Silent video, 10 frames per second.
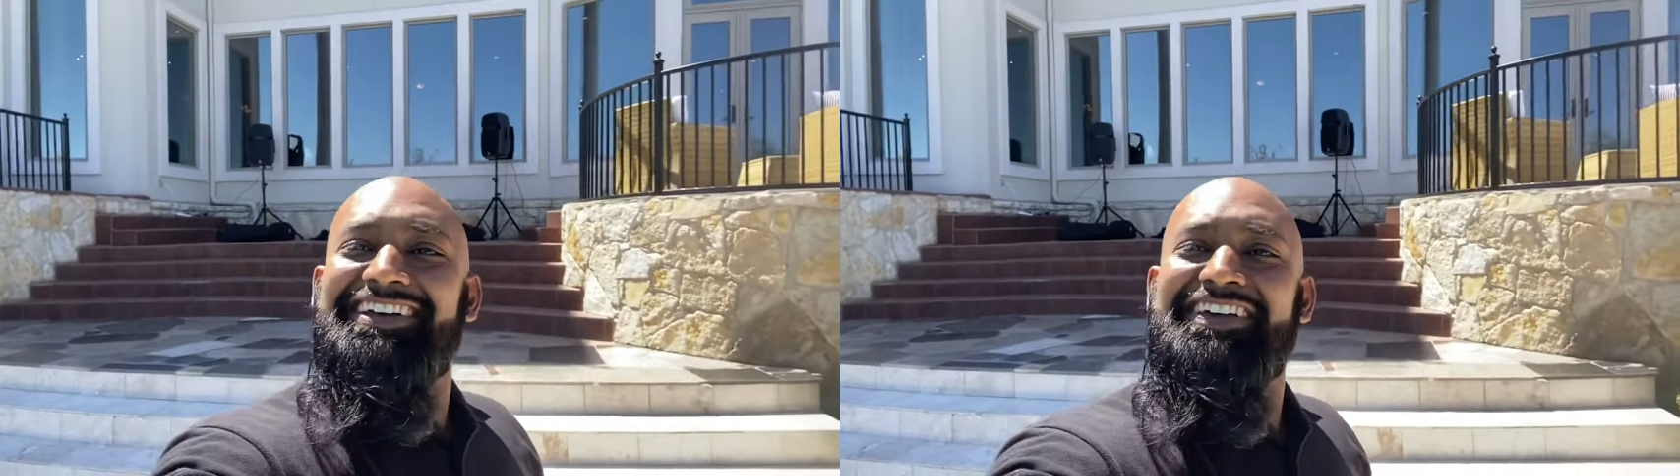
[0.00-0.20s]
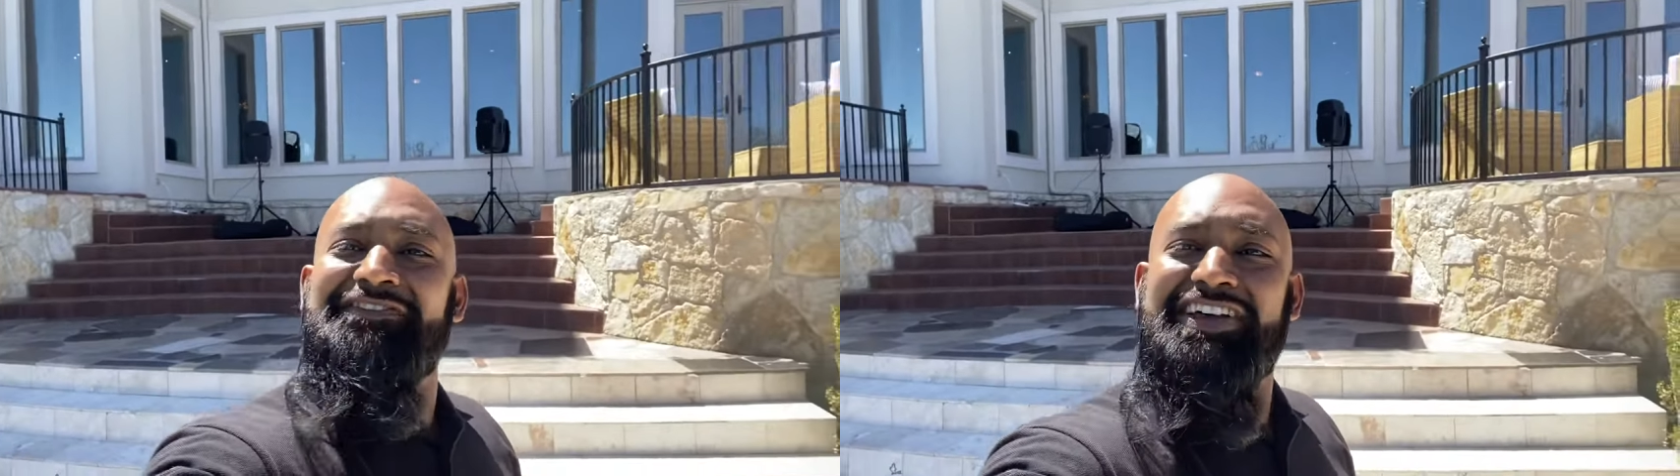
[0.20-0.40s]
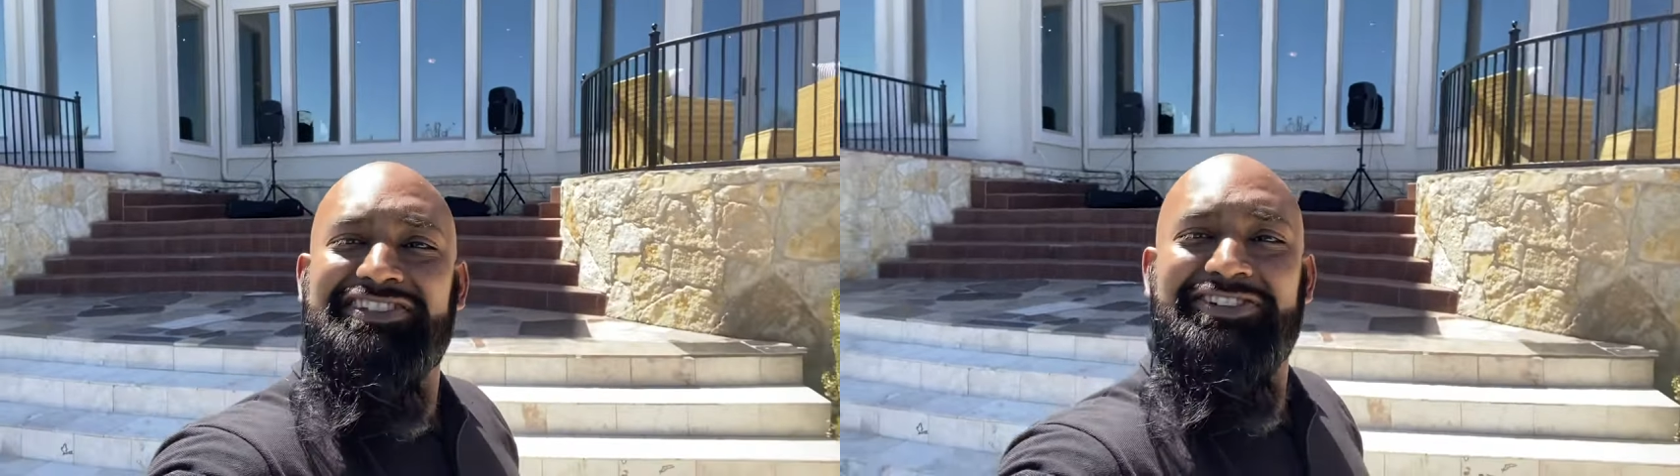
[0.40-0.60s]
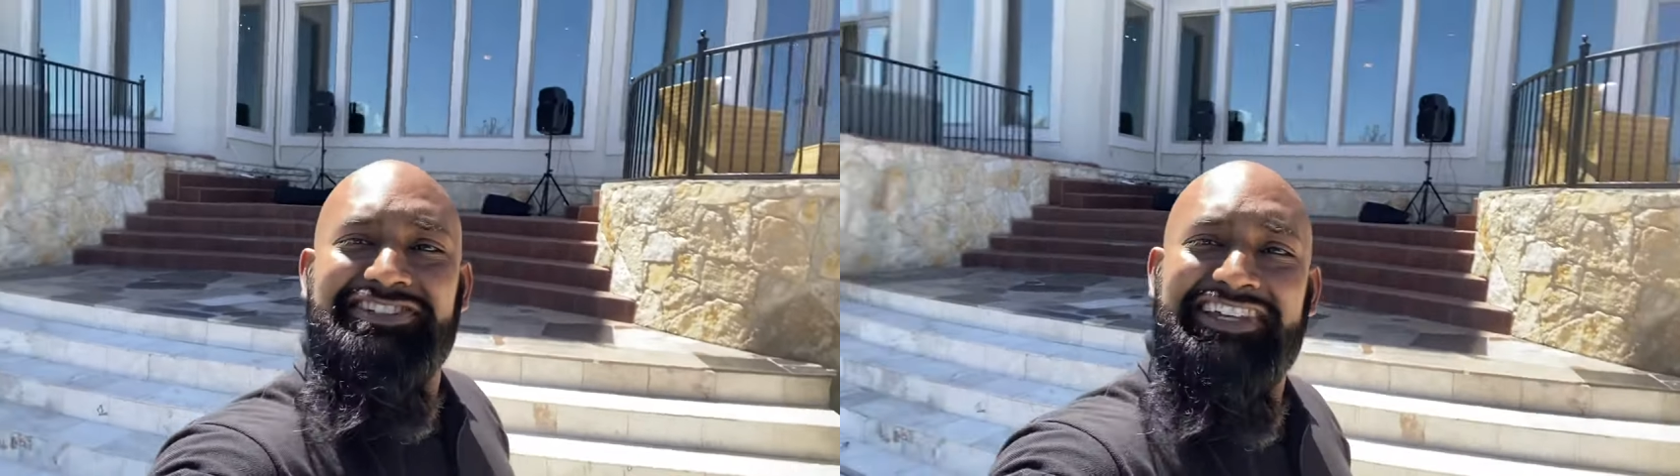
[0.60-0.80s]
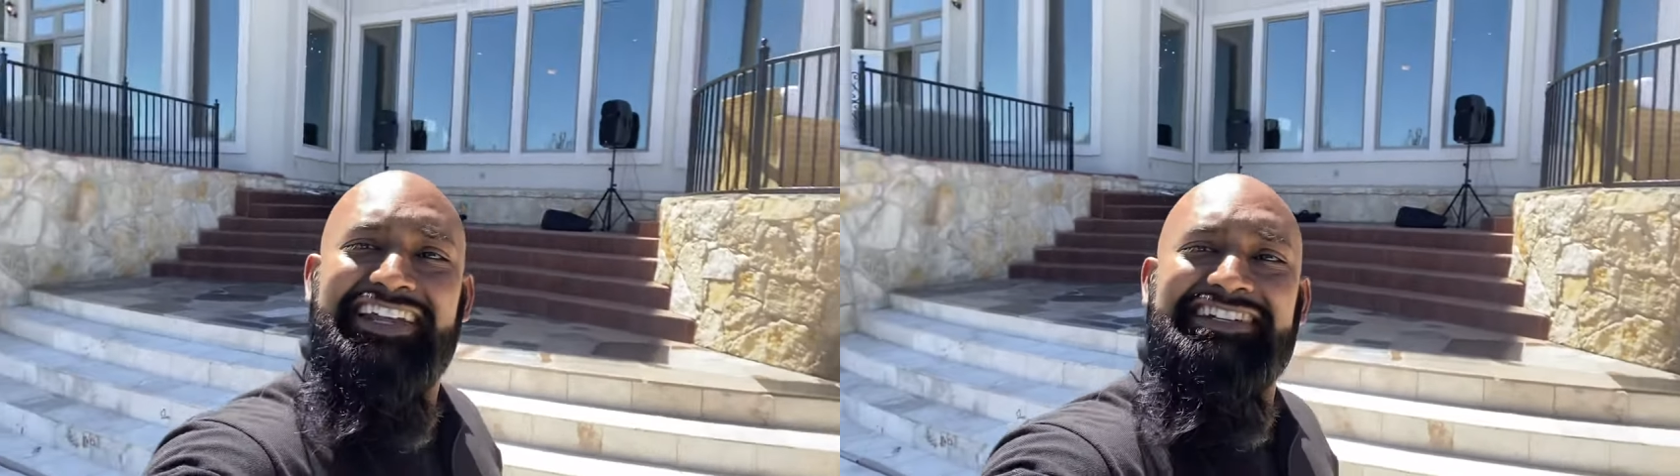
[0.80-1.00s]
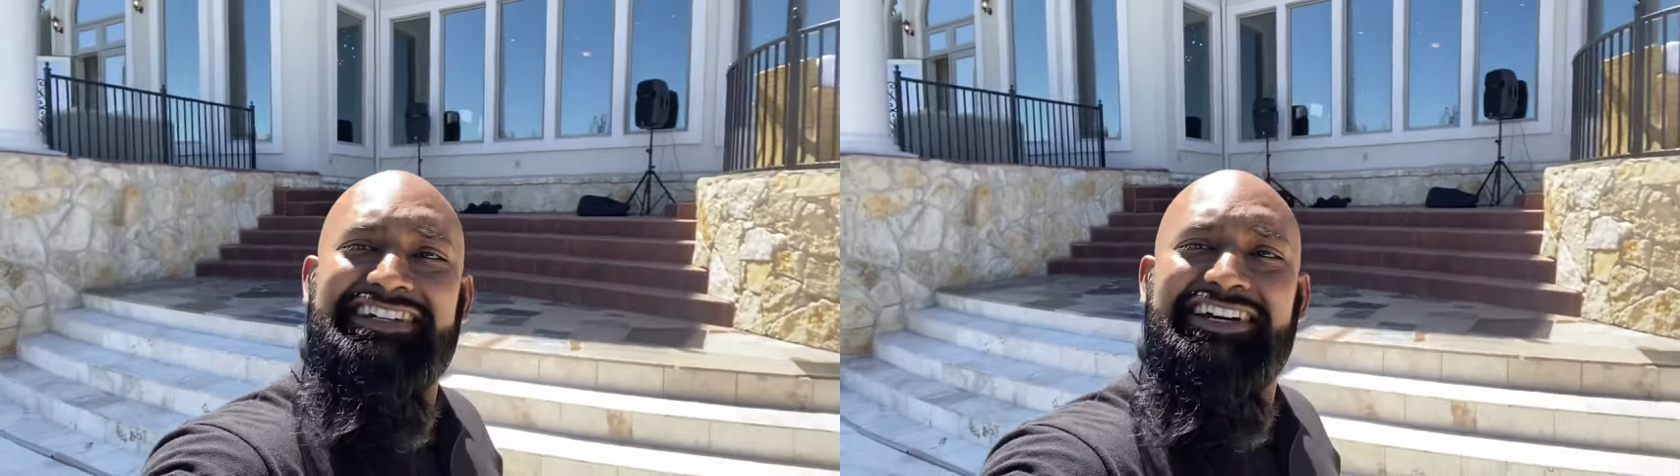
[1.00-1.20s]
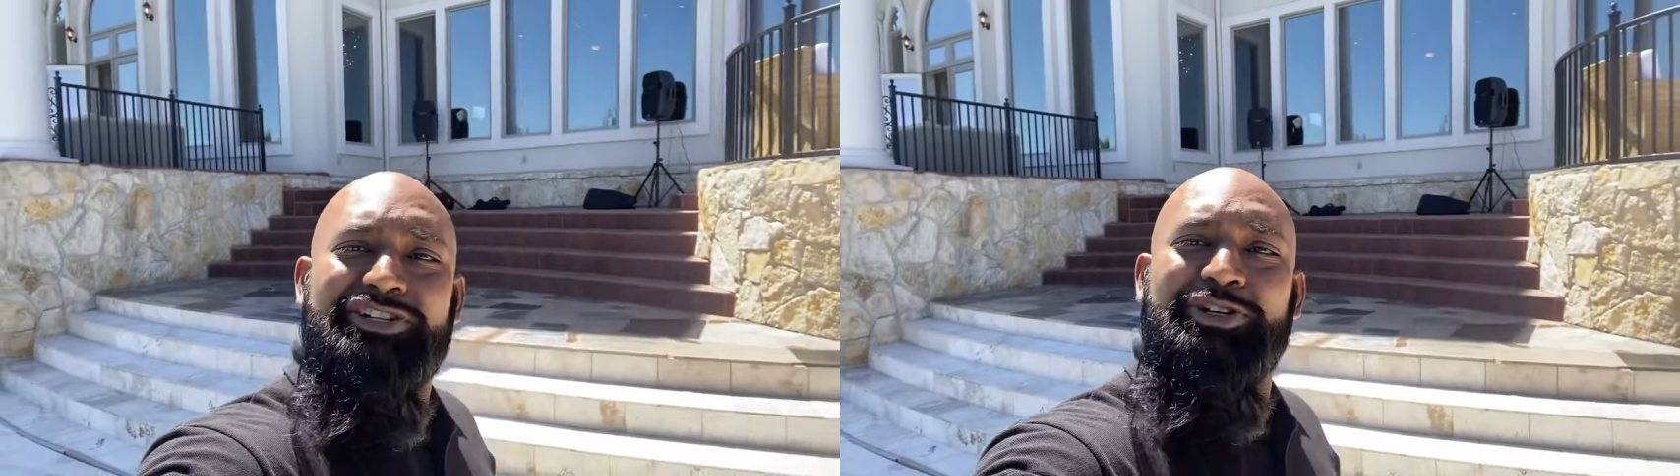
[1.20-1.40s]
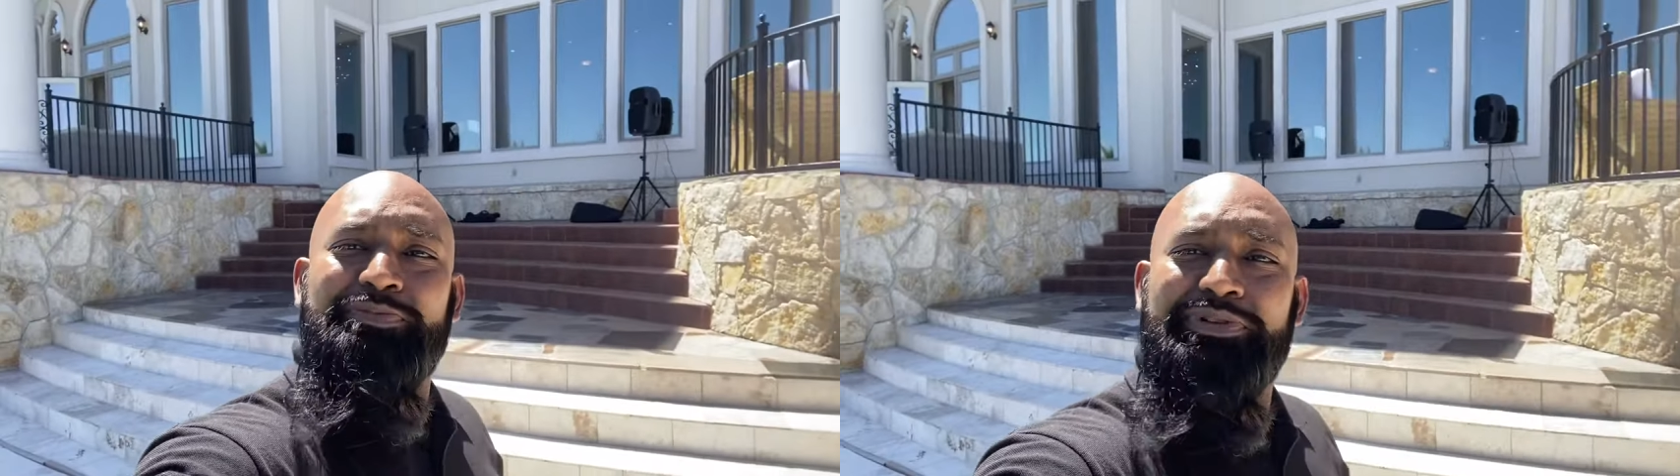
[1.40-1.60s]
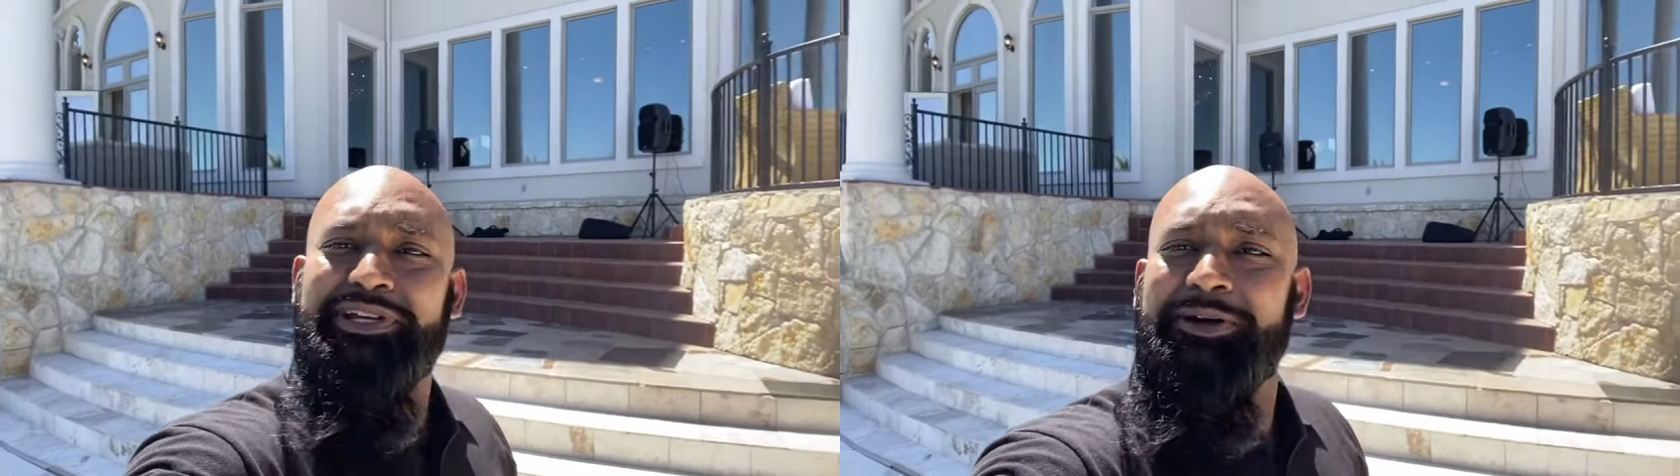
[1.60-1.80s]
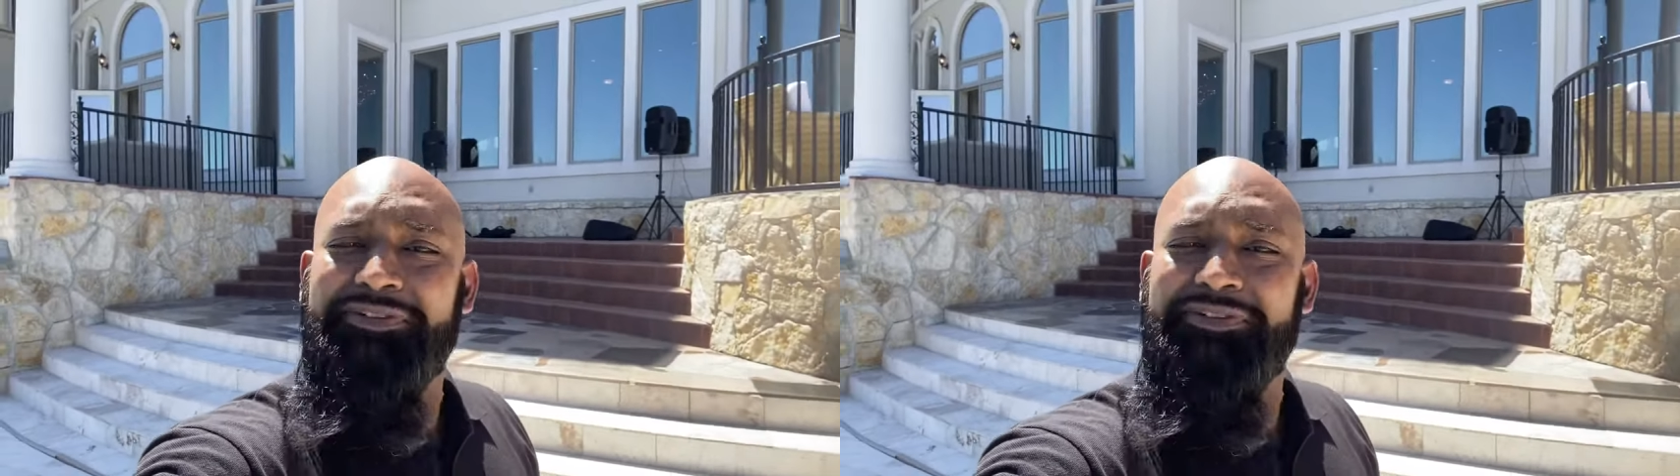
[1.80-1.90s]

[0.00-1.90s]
event starts at uh, 2 p.m.